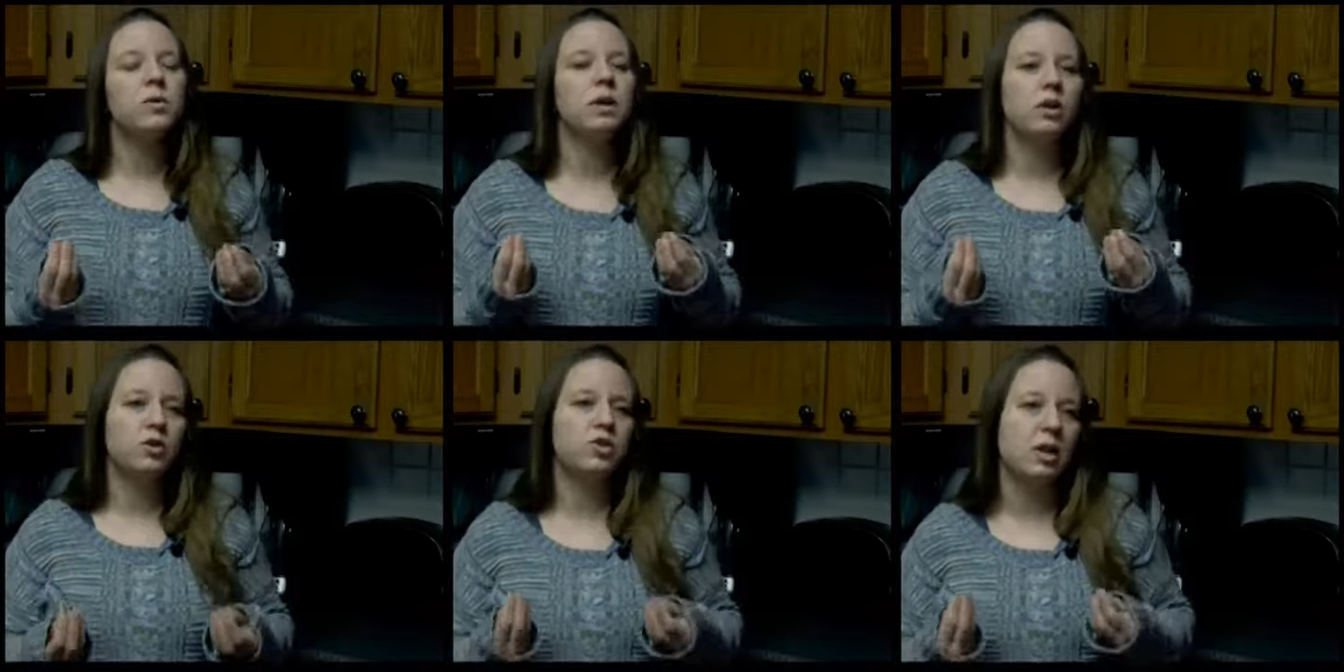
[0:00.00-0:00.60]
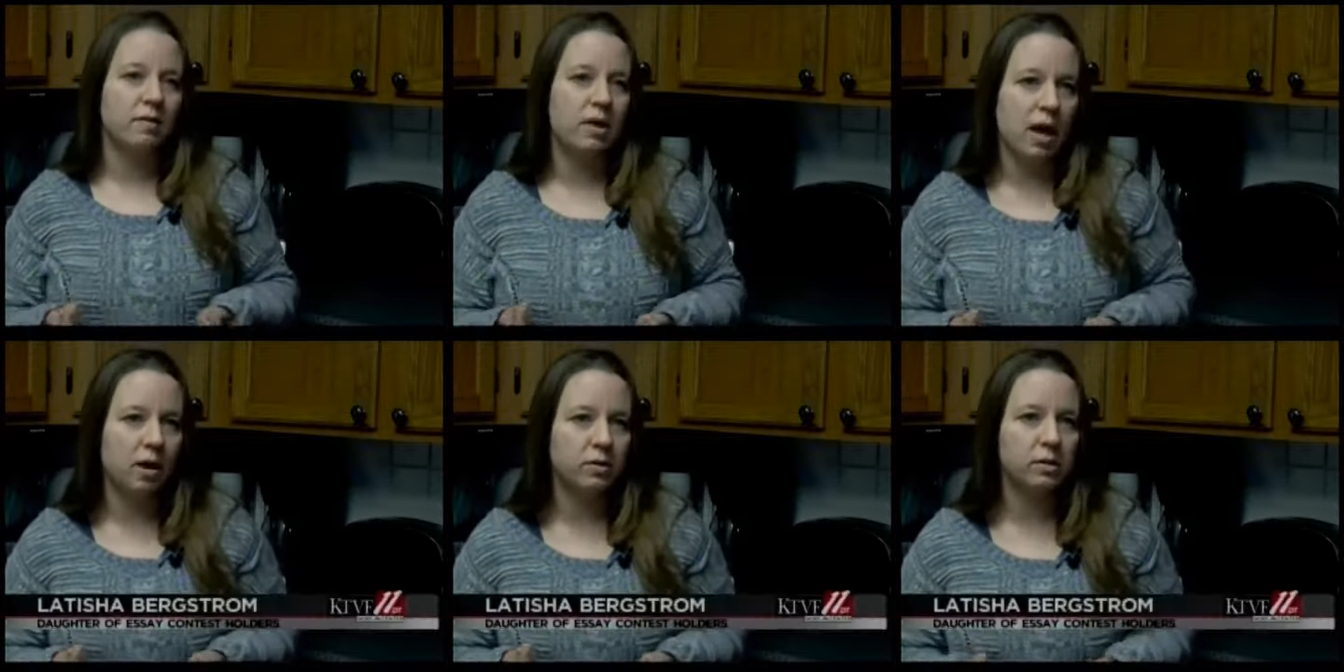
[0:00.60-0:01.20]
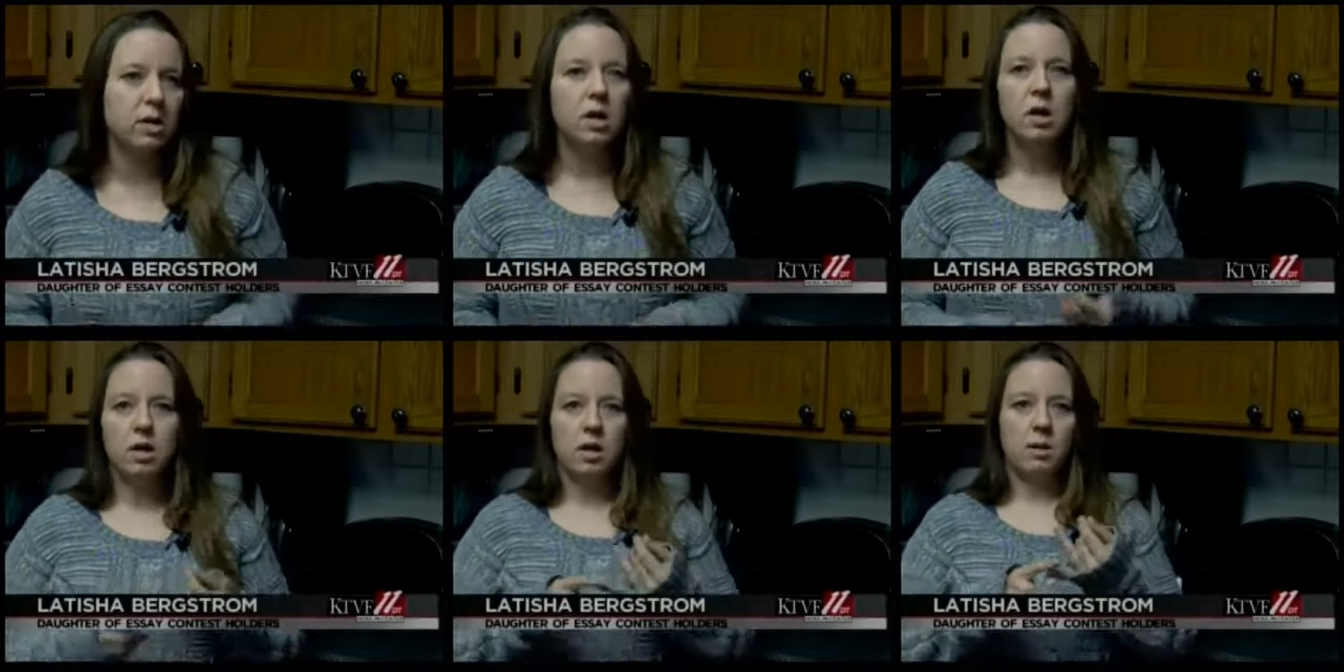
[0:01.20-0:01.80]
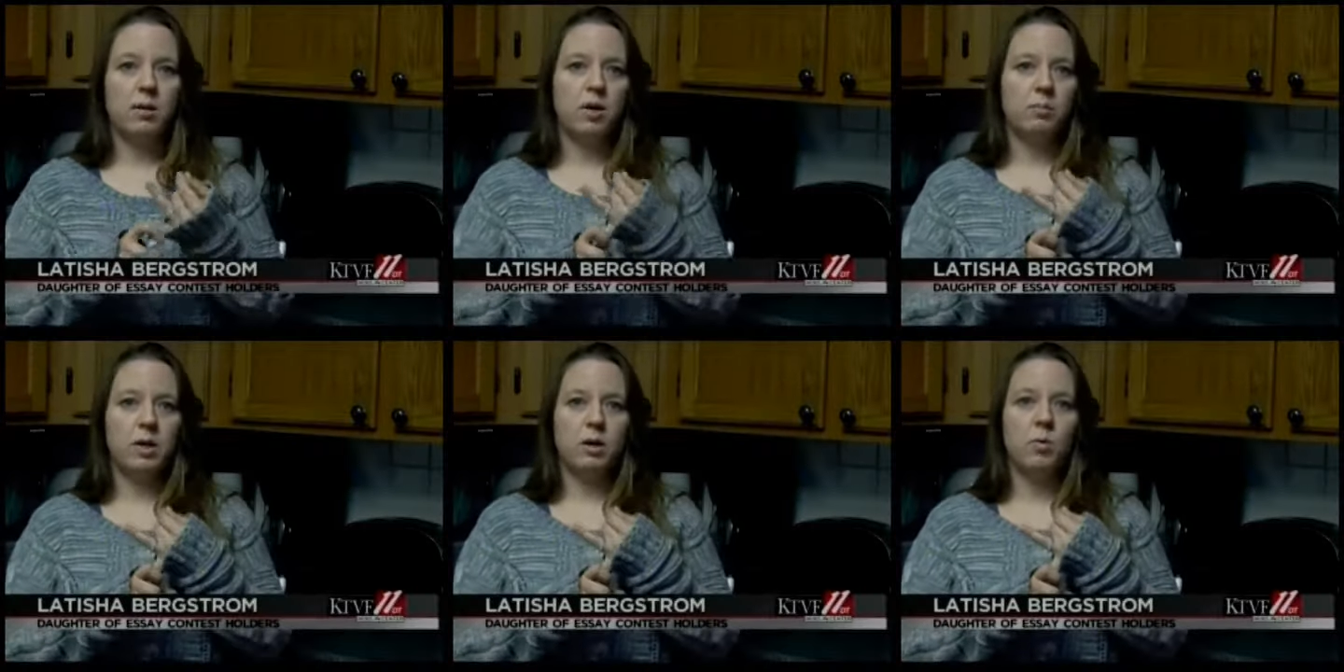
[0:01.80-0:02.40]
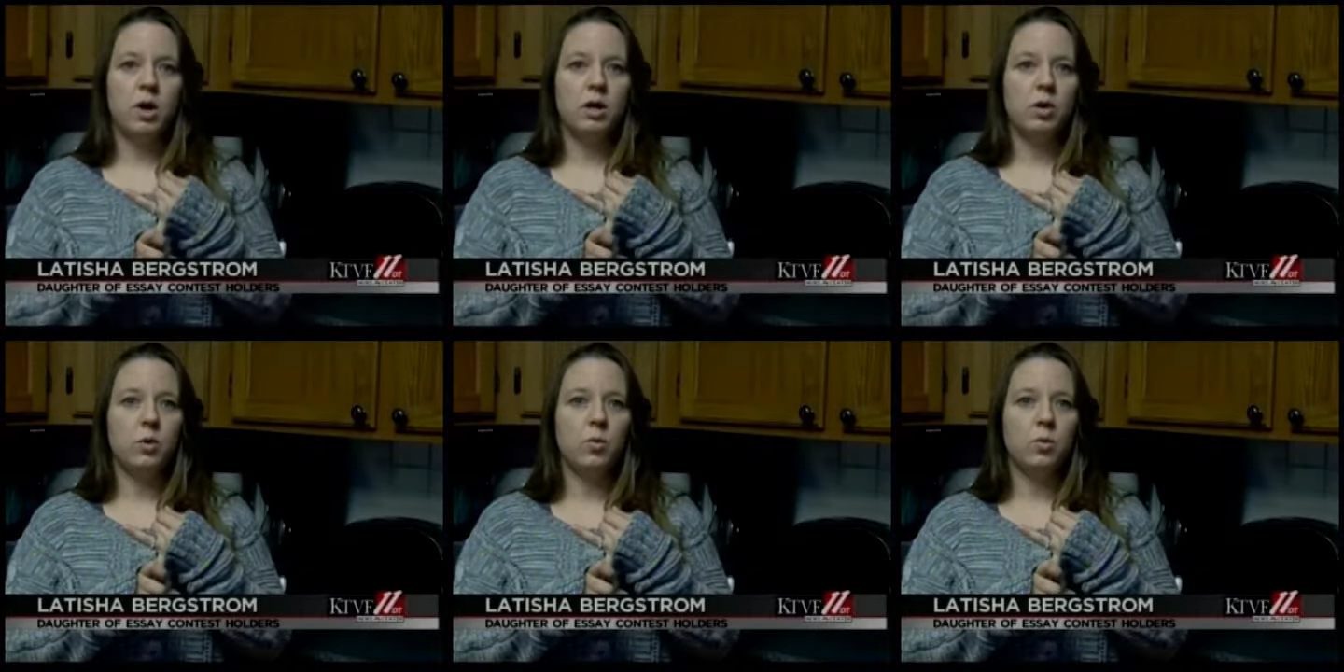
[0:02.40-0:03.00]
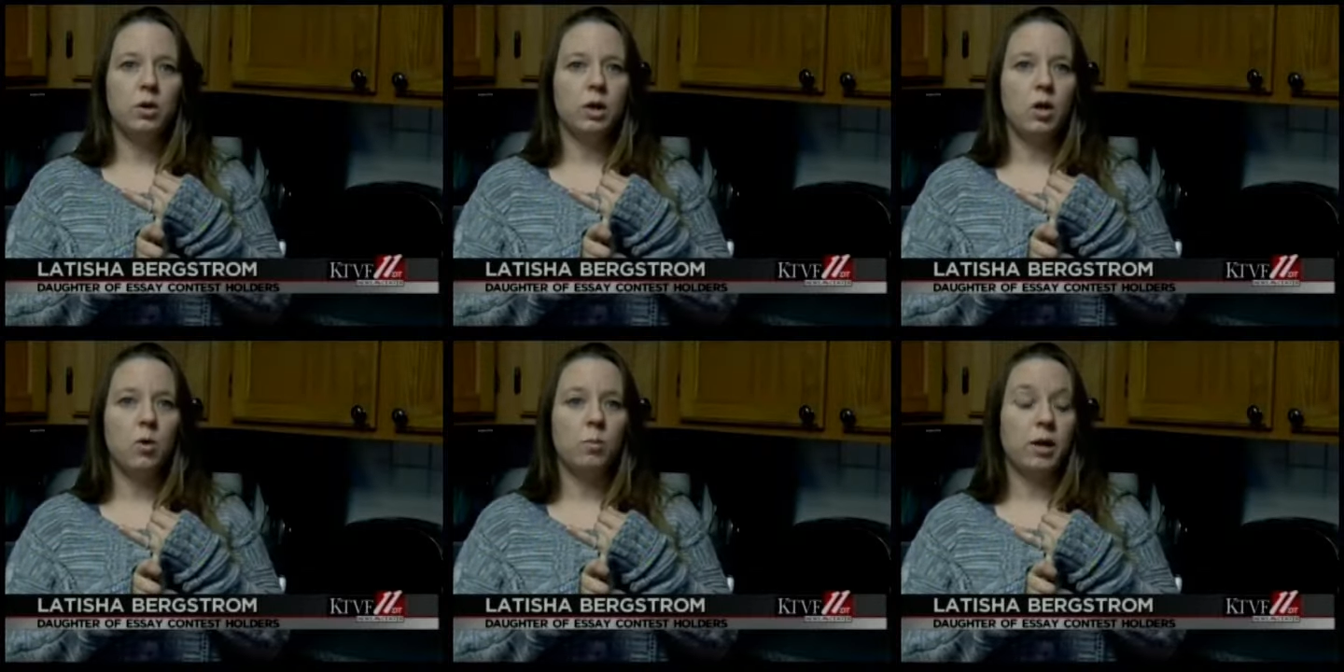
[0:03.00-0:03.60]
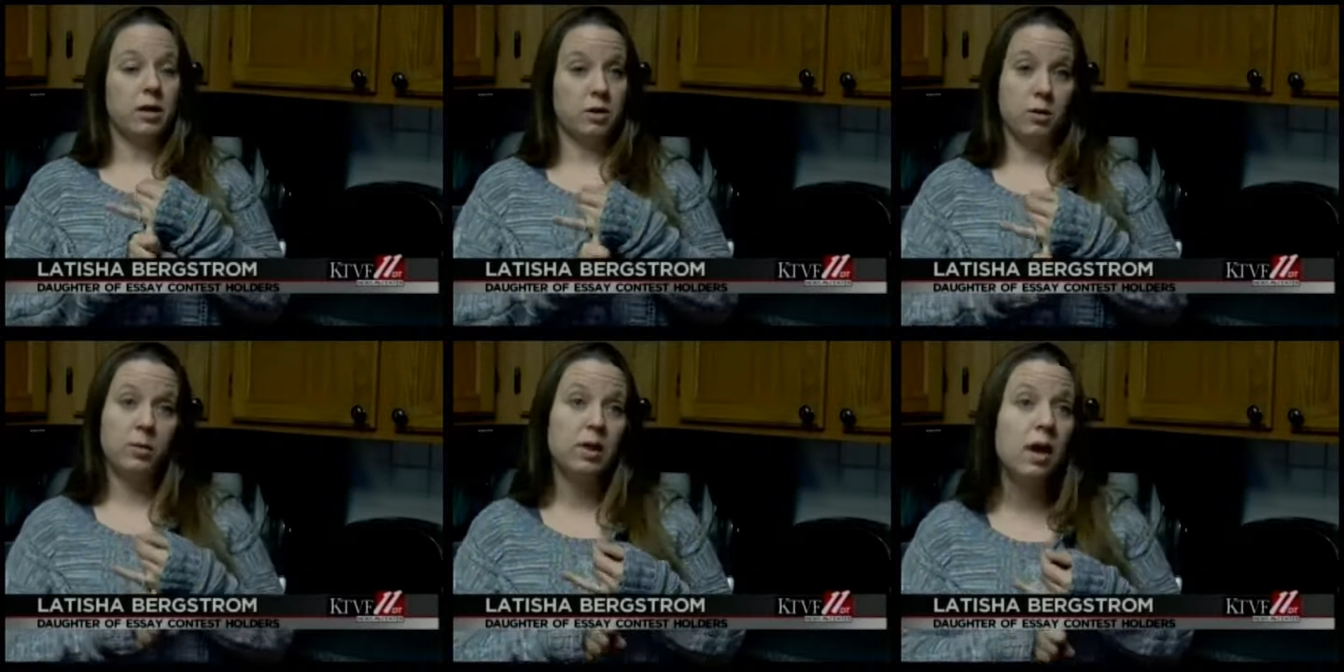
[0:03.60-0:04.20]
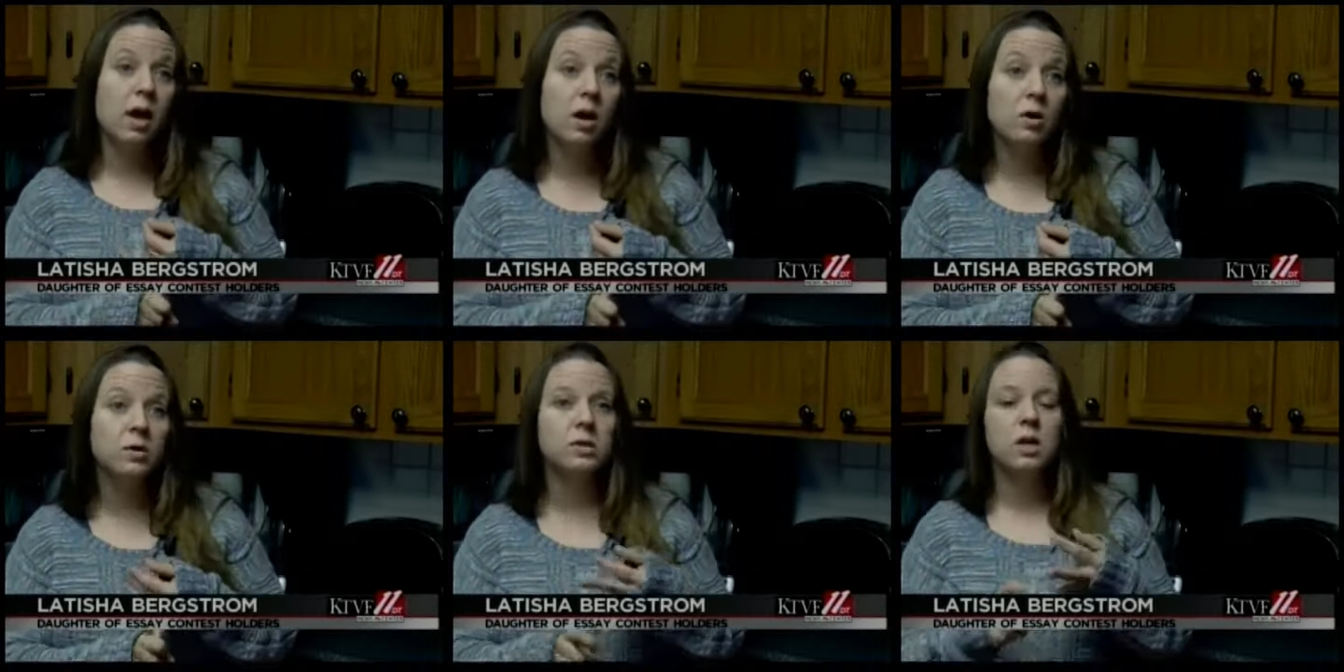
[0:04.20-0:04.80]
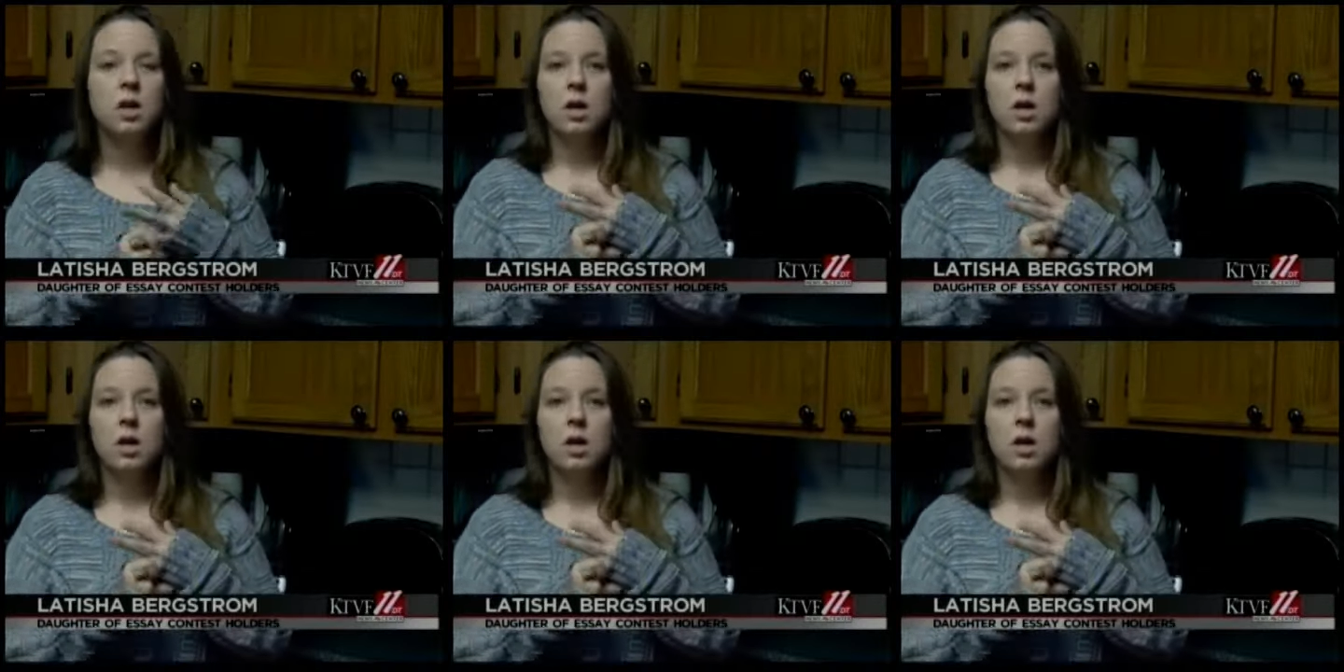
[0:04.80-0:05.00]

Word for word: think you should have the house. It could be what you, you know, plan to do with the house